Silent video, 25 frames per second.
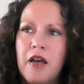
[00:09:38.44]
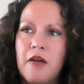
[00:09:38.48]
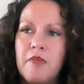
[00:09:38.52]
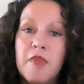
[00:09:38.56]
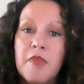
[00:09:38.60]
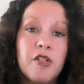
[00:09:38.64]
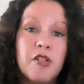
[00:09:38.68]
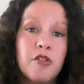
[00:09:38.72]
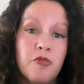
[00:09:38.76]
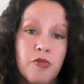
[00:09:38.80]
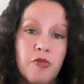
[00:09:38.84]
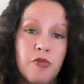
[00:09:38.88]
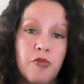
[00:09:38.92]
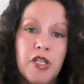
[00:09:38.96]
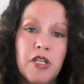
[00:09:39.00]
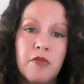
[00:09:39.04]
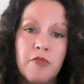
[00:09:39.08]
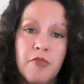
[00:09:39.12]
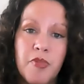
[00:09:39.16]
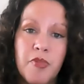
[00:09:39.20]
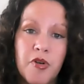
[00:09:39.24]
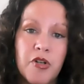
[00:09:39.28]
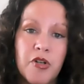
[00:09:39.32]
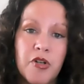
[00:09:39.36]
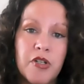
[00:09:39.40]
is really
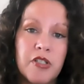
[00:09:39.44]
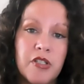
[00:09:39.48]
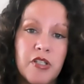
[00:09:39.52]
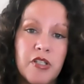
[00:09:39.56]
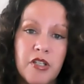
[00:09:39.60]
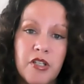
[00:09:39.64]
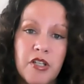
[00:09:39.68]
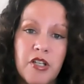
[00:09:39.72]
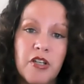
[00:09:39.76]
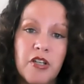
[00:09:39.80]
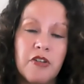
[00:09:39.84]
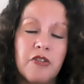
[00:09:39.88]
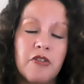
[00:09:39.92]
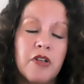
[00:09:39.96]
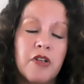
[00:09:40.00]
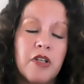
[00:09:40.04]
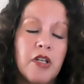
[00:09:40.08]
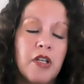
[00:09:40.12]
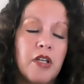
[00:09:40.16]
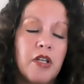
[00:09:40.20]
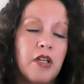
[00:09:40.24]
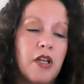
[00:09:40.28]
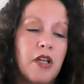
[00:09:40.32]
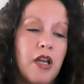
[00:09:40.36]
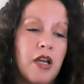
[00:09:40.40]
important to do.
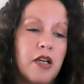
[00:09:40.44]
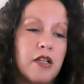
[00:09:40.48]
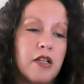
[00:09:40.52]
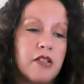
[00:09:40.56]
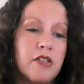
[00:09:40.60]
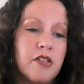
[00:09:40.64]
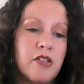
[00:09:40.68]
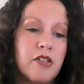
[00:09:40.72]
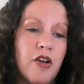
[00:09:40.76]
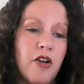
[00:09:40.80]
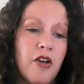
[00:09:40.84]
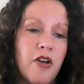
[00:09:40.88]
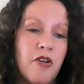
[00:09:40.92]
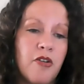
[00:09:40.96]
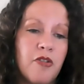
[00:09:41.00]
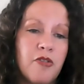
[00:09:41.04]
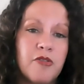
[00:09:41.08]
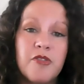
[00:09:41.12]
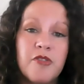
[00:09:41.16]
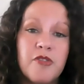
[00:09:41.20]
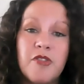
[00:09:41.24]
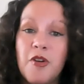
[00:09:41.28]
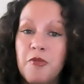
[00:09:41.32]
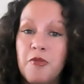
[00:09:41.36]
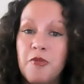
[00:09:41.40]
And so
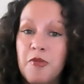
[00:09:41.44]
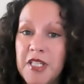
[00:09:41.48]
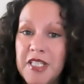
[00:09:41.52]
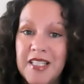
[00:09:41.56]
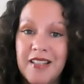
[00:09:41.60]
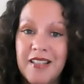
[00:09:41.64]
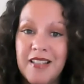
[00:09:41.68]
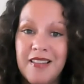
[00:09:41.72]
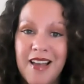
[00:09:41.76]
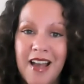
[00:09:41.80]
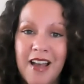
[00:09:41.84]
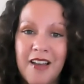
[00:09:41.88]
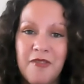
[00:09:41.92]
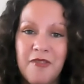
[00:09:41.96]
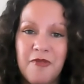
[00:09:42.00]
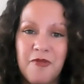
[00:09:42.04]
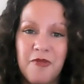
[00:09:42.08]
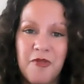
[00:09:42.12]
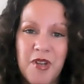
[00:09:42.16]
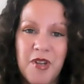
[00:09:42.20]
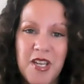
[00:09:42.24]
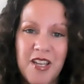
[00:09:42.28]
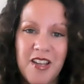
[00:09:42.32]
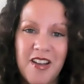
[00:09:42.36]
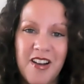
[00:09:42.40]
we did that.
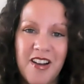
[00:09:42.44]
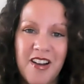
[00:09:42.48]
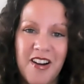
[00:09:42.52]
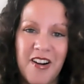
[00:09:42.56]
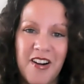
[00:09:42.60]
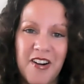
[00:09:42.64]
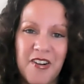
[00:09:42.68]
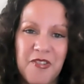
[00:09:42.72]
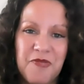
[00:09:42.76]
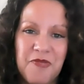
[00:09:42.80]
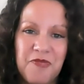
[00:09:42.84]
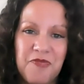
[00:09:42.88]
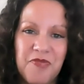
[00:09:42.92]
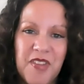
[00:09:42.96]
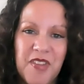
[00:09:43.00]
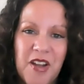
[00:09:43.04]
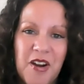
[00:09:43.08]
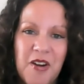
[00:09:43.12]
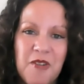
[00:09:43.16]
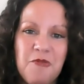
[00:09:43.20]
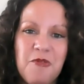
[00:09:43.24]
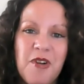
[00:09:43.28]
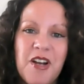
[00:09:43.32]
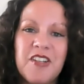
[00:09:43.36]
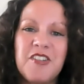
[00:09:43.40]
Our
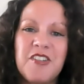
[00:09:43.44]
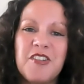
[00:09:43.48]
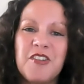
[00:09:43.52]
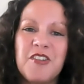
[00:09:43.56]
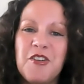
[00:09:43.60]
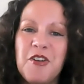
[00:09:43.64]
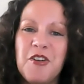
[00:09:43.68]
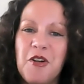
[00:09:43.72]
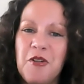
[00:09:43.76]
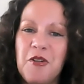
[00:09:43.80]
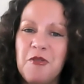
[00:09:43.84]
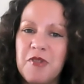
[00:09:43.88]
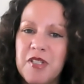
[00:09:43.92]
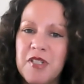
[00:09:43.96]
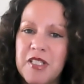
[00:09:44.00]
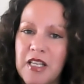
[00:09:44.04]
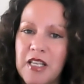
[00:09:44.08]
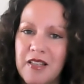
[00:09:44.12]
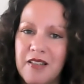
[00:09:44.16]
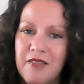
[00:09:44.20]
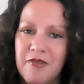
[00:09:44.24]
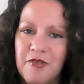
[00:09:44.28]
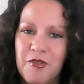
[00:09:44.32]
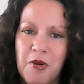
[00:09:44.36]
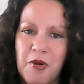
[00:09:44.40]
1 year goal was
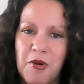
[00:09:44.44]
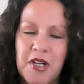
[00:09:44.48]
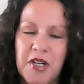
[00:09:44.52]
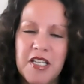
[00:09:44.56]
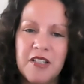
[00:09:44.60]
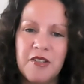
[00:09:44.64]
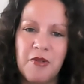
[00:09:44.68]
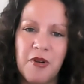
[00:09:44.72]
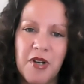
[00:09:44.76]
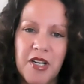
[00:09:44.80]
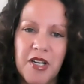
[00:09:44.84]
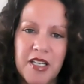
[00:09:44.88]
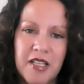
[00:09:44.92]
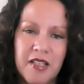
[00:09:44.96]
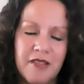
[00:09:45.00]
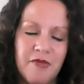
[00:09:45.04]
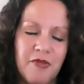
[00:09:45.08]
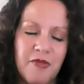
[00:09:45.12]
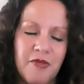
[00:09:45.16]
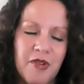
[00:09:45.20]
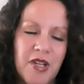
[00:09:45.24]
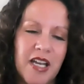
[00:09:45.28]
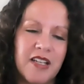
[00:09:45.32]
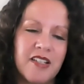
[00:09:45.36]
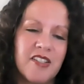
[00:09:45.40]
end of 2020, and
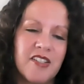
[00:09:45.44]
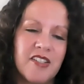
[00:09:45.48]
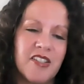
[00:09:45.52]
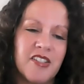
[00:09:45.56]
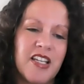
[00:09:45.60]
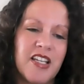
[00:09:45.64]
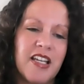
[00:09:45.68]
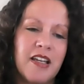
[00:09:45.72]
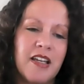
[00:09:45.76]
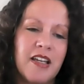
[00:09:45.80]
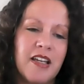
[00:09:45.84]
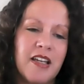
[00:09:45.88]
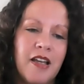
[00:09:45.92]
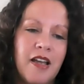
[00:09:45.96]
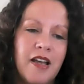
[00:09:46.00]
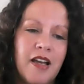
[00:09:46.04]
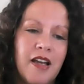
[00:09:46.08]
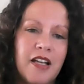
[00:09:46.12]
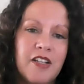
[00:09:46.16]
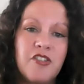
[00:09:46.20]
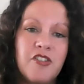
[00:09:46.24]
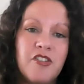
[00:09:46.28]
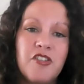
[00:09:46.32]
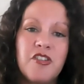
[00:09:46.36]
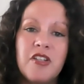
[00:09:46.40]
we actually
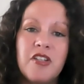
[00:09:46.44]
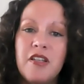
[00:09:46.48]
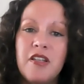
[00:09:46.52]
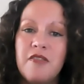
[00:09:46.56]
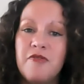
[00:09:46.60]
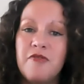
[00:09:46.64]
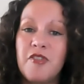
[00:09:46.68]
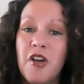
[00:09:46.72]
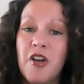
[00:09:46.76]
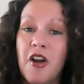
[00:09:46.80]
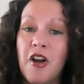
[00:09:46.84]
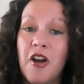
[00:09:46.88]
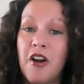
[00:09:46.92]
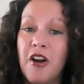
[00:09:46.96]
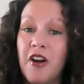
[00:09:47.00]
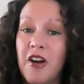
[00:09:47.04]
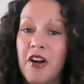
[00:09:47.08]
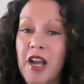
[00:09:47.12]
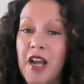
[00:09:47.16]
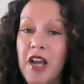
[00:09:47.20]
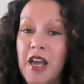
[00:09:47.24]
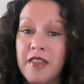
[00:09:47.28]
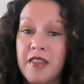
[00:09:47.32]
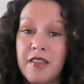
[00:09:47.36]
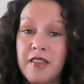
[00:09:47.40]
achieved our
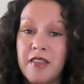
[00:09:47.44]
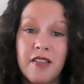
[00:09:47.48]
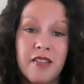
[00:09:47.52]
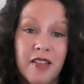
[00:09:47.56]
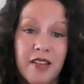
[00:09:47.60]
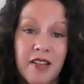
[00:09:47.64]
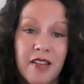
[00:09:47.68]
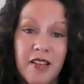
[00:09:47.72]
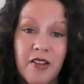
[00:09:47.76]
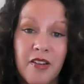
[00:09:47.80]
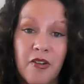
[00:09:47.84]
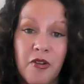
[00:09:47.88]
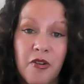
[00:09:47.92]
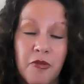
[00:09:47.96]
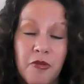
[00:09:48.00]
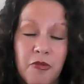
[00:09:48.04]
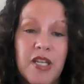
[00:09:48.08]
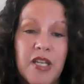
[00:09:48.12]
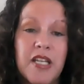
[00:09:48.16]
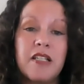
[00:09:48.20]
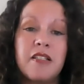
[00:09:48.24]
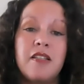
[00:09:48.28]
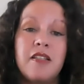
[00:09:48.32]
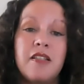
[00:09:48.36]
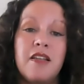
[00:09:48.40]
ethnicity goal. We
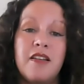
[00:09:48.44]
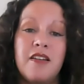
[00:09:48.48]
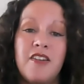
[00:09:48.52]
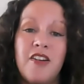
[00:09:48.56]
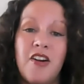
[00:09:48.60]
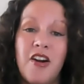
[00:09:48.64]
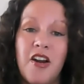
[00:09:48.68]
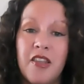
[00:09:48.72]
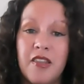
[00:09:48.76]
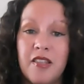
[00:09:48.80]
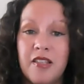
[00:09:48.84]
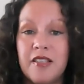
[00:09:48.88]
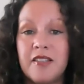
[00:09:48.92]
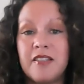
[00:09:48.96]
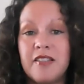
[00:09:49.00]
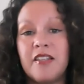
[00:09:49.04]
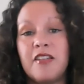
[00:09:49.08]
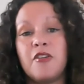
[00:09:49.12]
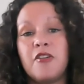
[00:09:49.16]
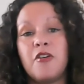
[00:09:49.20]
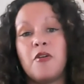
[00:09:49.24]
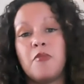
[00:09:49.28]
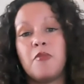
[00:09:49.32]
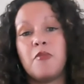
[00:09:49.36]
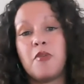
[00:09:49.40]
exceeded our
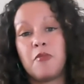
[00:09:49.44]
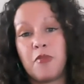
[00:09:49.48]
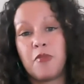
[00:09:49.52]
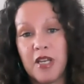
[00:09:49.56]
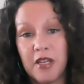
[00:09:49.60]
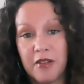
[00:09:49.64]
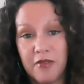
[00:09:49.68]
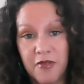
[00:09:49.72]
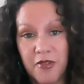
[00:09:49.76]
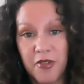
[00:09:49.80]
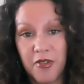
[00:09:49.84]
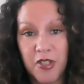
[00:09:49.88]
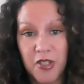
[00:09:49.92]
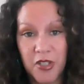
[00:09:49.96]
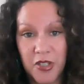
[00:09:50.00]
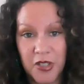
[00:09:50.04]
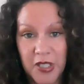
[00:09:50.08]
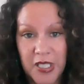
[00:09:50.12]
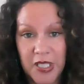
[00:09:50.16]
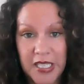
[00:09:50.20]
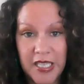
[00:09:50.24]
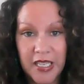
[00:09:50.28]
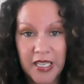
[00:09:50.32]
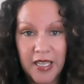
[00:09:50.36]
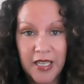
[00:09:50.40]
ethnicity goal, but we
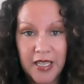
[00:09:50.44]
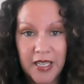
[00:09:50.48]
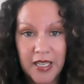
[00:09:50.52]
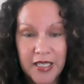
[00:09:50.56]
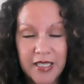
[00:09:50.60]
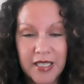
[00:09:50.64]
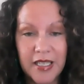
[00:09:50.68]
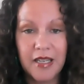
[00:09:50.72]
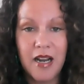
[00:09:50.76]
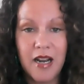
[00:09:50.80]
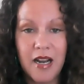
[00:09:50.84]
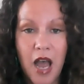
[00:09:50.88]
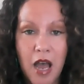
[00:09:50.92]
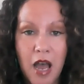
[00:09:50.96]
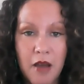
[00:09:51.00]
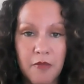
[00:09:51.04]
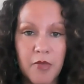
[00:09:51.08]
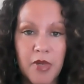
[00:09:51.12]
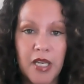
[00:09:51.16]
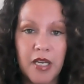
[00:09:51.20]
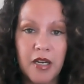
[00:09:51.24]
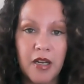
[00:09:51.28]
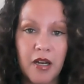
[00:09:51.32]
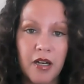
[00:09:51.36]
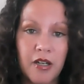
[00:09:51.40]
unfortunately did not
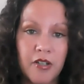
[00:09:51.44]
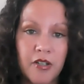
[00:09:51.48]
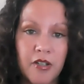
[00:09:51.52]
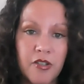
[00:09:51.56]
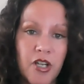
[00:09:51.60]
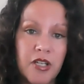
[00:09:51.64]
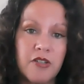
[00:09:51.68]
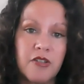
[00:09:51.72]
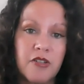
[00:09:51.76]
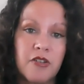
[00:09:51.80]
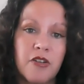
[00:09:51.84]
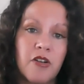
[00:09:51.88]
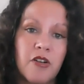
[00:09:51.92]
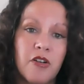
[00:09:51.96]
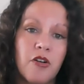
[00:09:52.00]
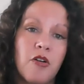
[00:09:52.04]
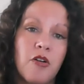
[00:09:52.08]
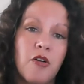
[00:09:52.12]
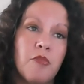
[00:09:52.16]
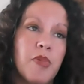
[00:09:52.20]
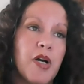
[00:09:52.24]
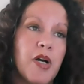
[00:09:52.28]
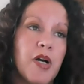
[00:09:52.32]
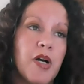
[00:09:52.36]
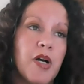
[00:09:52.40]
meet our gender goal.
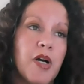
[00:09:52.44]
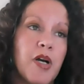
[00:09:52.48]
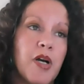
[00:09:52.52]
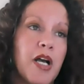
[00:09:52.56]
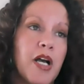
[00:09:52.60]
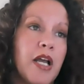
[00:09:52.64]
But